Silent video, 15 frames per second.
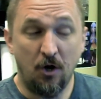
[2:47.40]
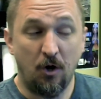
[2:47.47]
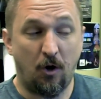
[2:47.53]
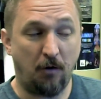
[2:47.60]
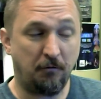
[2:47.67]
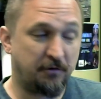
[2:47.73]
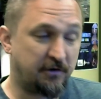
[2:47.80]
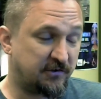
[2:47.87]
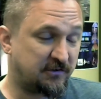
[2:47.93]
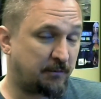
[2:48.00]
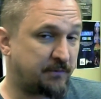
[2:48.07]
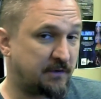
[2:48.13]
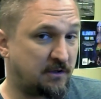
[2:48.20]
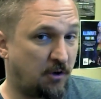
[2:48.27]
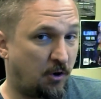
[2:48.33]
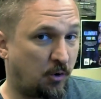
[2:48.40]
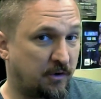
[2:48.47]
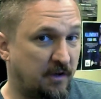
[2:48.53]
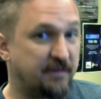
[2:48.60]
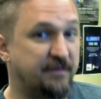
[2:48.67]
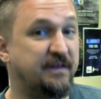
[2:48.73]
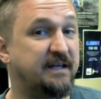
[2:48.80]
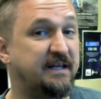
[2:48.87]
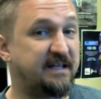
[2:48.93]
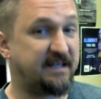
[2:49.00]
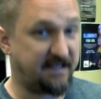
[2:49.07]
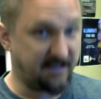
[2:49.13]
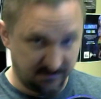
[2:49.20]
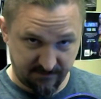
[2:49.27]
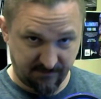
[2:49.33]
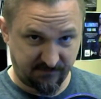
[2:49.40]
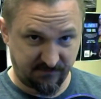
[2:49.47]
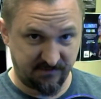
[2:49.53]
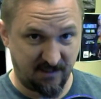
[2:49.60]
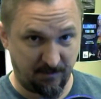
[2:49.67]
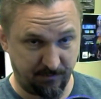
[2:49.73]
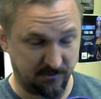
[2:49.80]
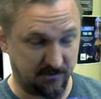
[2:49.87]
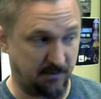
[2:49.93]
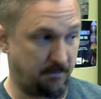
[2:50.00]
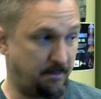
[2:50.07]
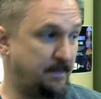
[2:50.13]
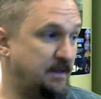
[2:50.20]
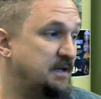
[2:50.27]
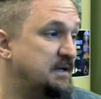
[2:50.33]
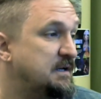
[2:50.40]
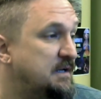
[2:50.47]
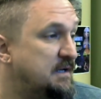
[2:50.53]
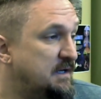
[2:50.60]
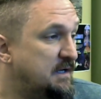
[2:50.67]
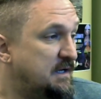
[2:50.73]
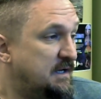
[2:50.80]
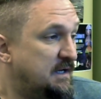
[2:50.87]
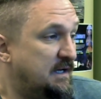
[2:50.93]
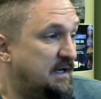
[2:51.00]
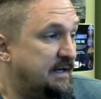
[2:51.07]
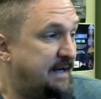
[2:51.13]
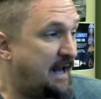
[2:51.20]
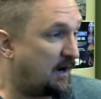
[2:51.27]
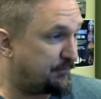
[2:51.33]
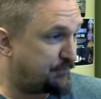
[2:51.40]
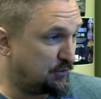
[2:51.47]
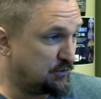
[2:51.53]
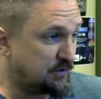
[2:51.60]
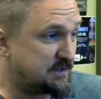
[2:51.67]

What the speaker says: over to something called the Helix Nebula. Now, if you look